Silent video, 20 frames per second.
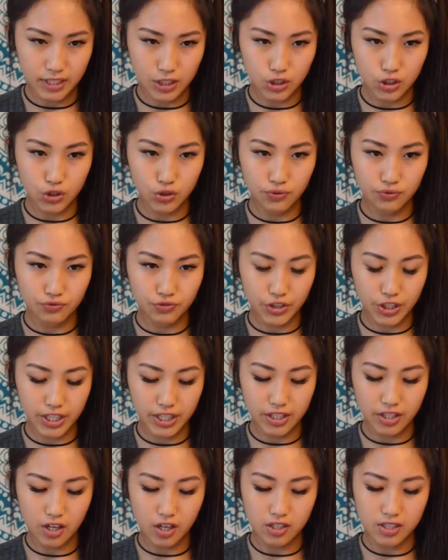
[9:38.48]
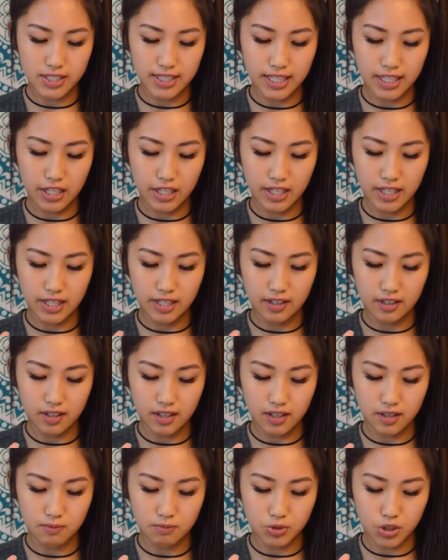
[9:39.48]
gluten-free and non-dairy
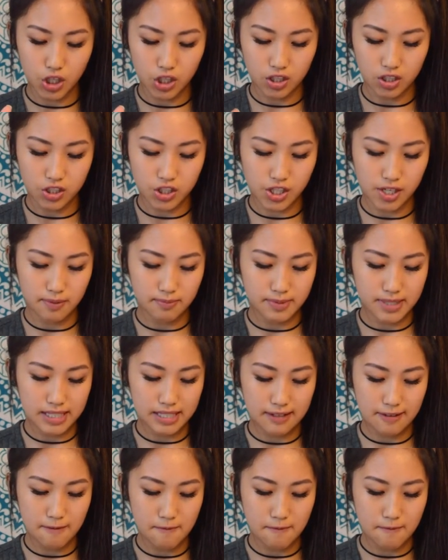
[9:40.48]
chocolate chips.